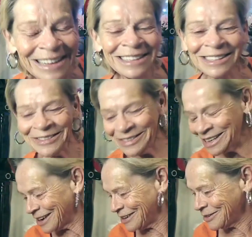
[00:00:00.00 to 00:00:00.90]
So
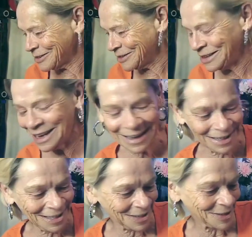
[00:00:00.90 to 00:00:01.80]

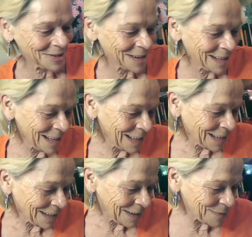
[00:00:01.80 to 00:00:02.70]
yeah, so
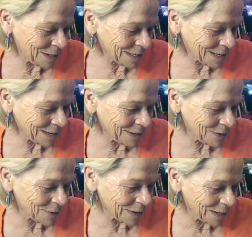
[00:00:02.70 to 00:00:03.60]
I'm just gonna
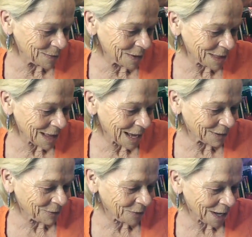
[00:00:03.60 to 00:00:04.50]
go in with
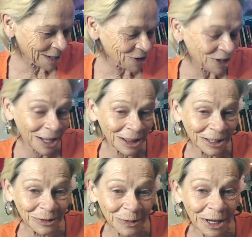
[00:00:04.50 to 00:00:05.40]
that flesh
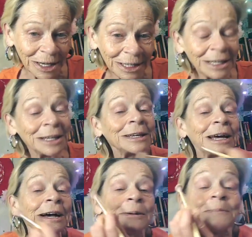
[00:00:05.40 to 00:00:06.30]
colored one in
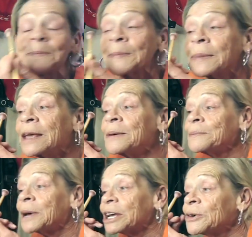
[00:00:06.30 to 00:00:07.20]

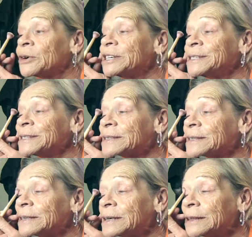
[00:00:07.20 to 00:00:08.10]
my
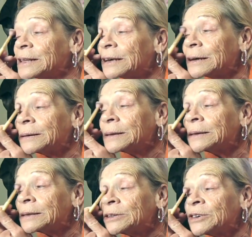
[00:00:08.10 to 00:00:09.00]
crease in the
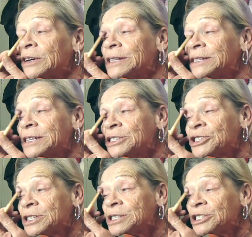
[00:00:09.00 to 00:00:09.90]

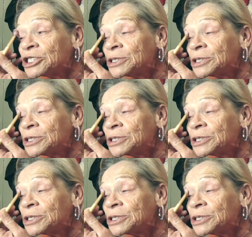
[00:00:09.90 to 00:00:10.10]
transition